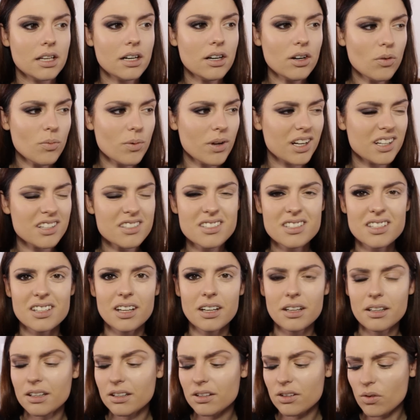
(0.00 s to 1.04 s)
I don't know what else.
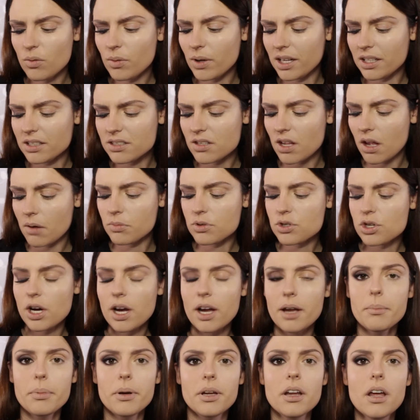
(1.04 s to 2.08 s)
I don't know what else I would
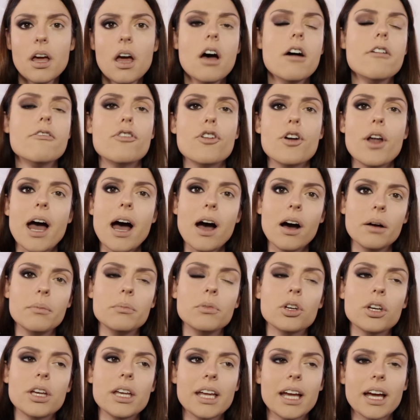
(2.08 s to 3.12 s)
try, but for now I'm
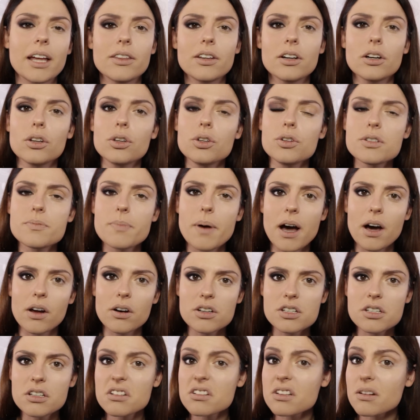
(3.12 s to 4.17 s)
looking at their loose
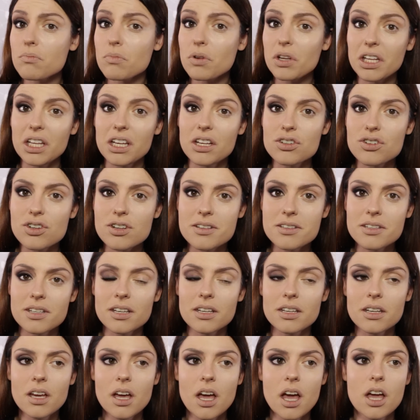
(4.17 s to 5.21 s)
powders because I'm really
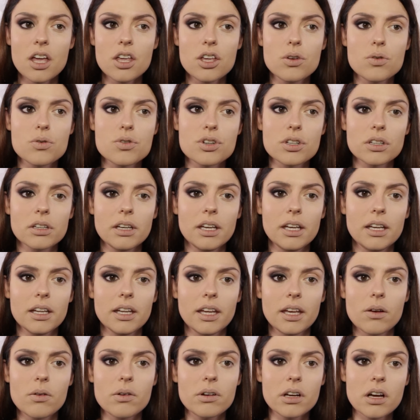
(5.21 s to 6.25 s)
interested. Usually,
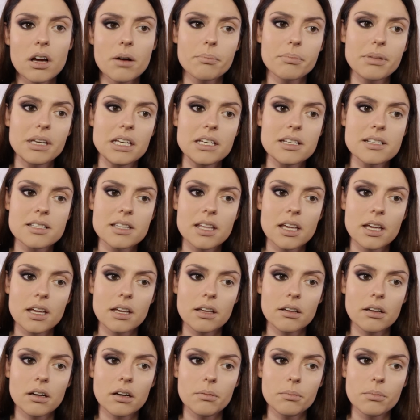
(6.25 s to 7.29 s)
like when companies
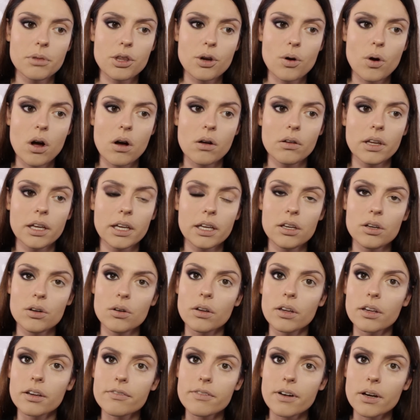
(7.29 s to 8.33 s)
they um, throw out like you
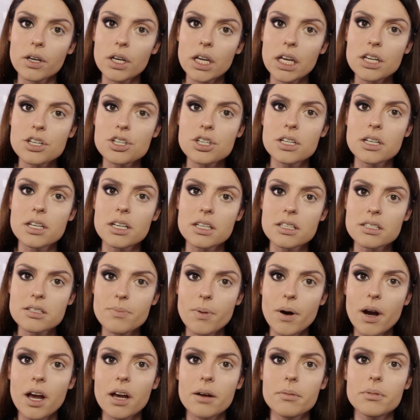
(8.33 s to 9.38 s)
know like foundations,
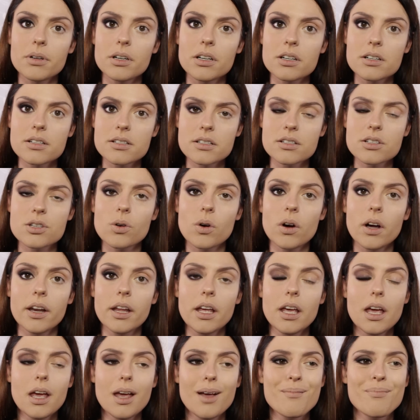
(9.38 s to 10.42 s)
primers, and so
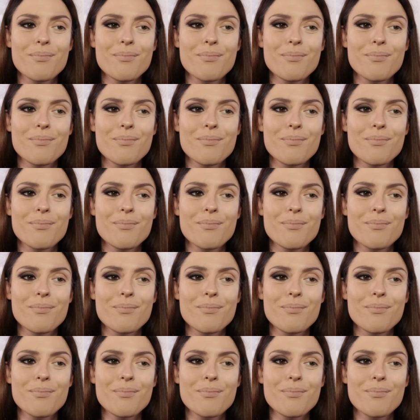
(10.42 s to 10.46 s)
on